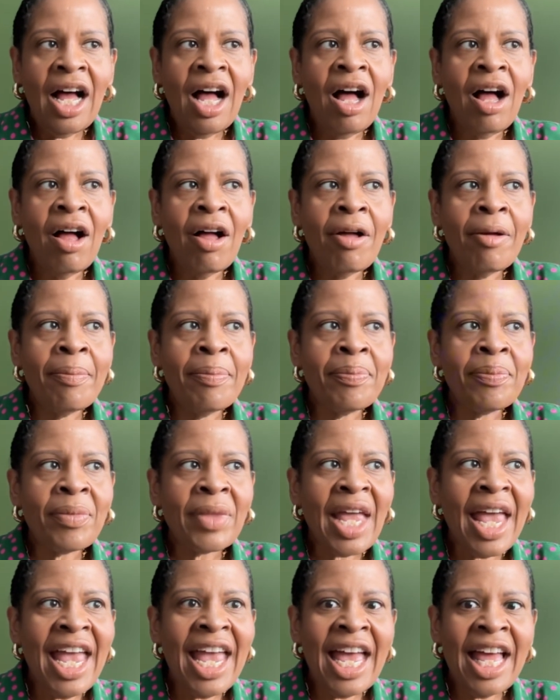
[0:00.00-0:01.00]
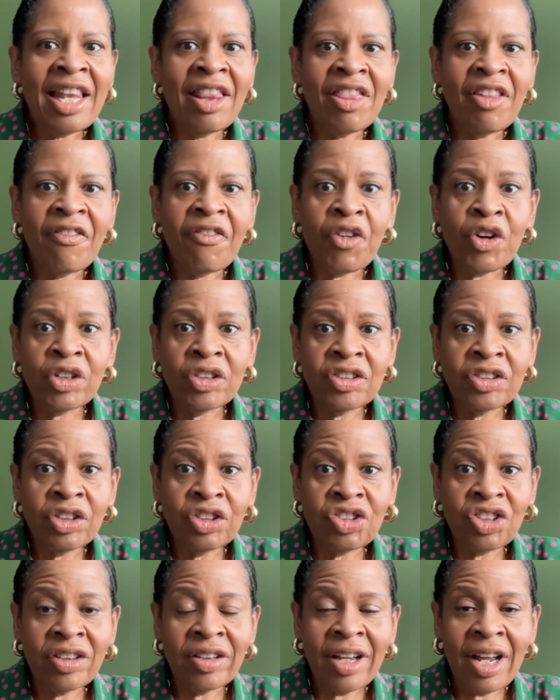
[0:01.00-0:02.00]
And the first
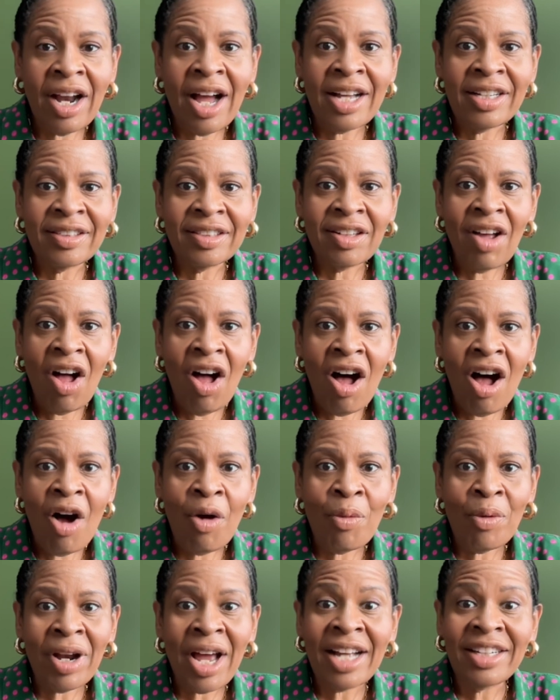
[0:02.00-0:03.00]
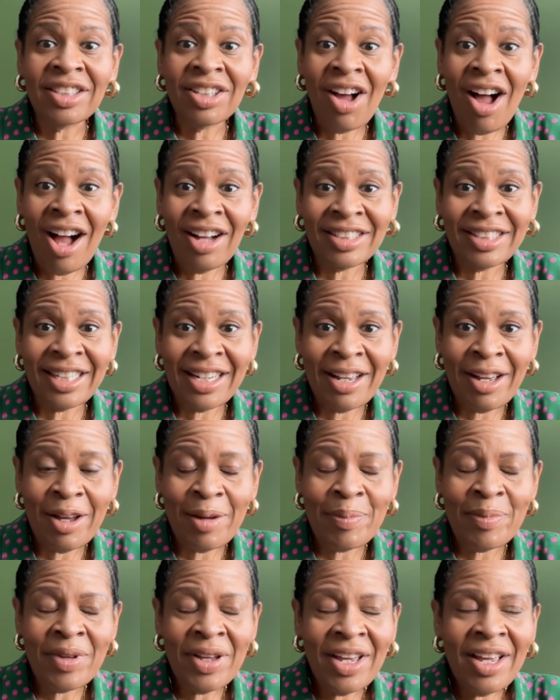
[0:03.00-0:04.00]
surgeon that I saw, when I talked to
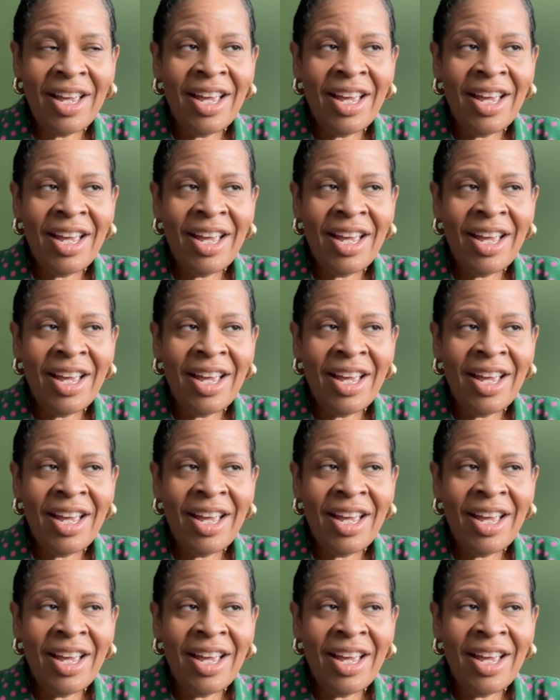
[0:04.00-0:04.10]
him,